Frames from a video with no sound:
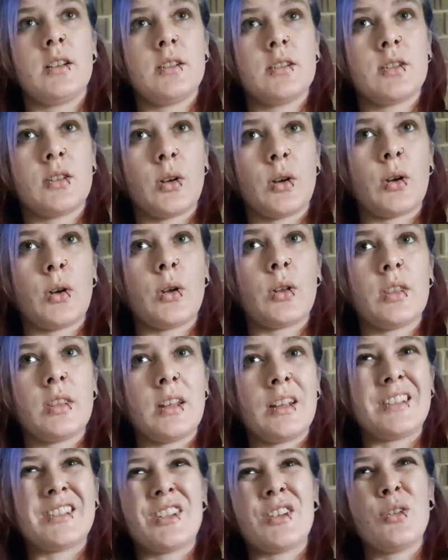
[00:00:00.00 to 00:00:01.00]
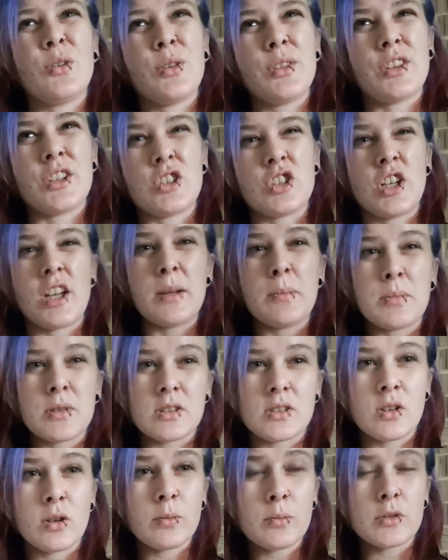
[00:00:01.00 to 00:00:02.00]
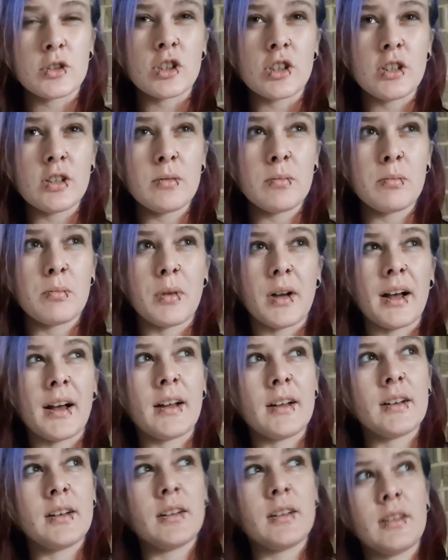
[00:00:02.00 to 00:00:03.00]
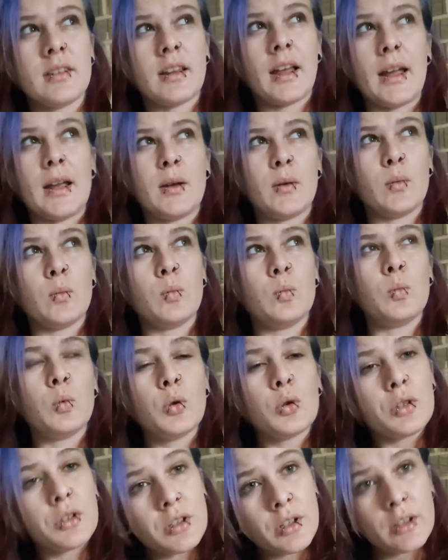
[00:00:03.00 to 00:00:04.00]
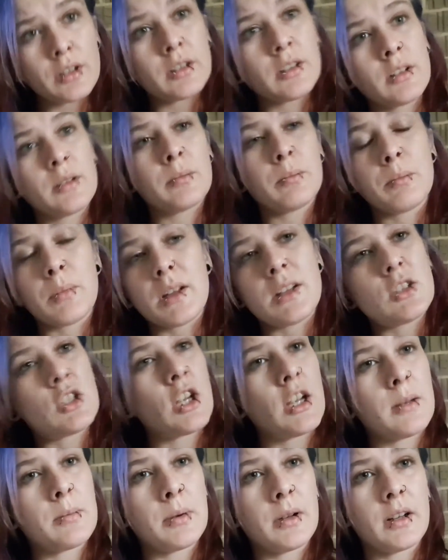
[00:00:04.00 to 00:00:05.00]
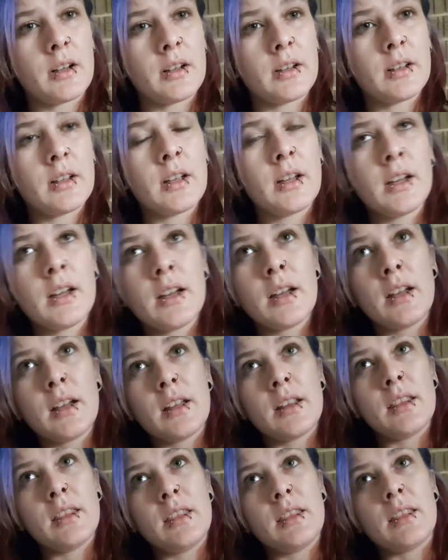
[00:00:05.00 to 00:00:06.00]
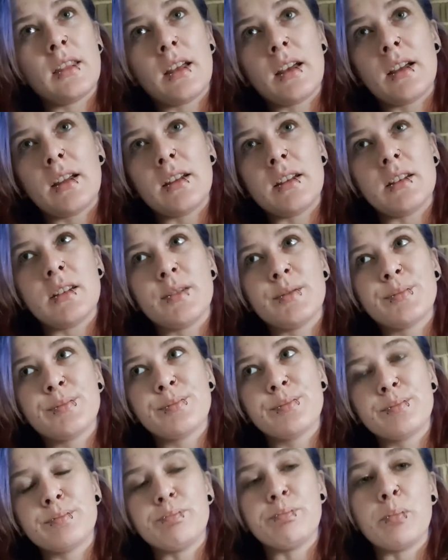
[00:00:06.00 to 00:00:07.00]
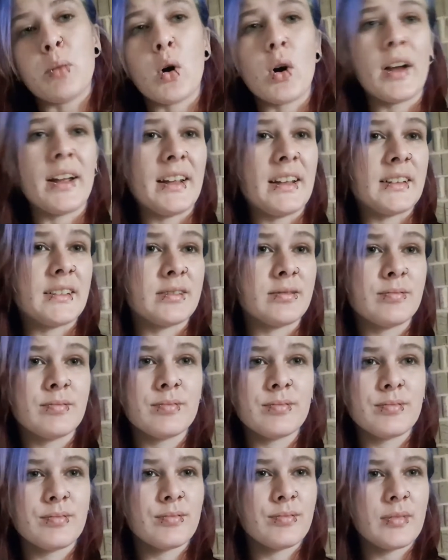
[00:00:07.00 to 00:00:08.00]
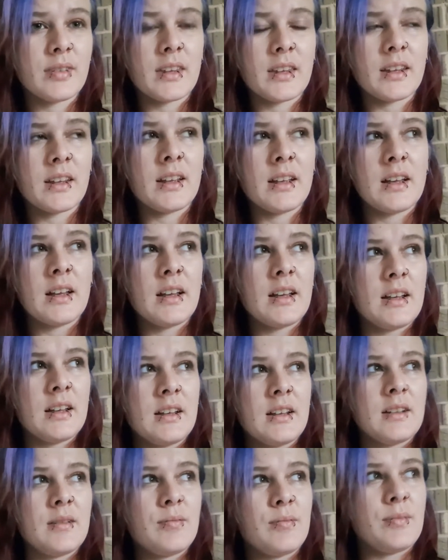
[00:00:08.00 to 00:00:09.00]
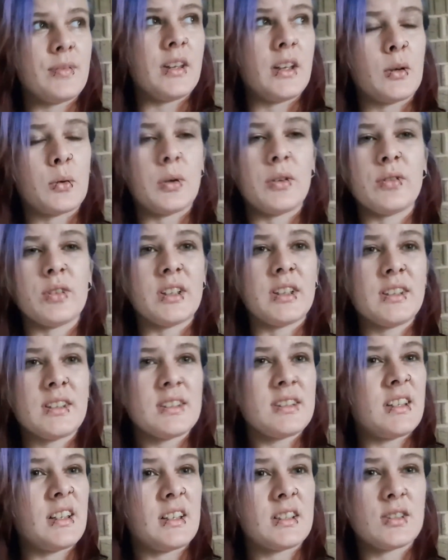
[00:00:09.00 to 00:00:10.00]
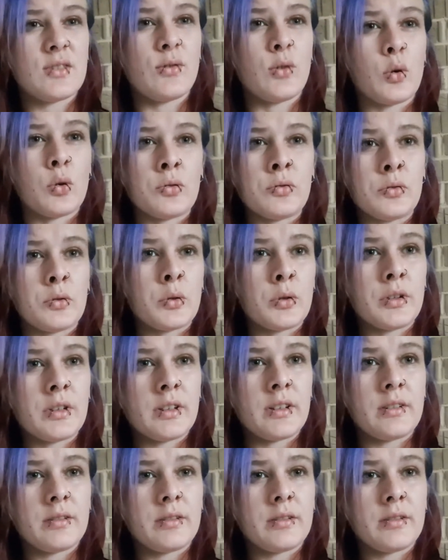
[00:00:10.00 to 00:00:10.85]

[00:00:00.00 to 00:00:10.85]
So these are not the cheapest option, but they would be cheaper than buying the equivalent 6 4-foot